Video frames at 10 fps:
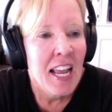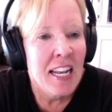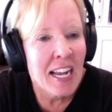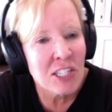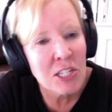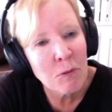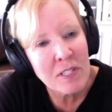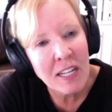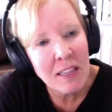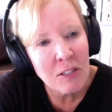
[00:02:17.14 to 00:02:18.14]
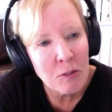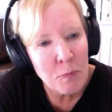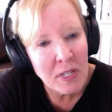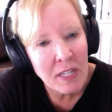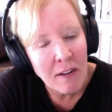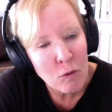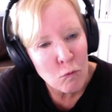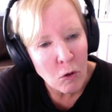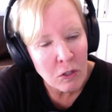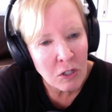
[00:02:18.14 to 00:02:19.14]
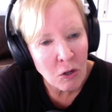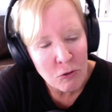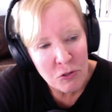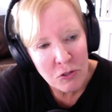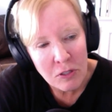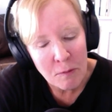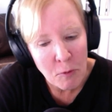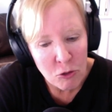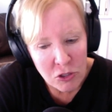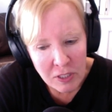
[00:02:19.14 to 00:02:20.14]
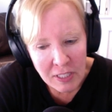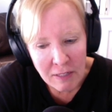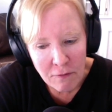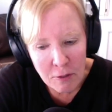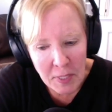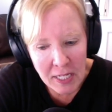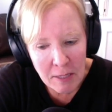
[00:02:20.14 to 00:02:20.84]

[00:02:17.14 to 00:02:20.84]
it actually was like a little bit of a roller coaster emotionally for me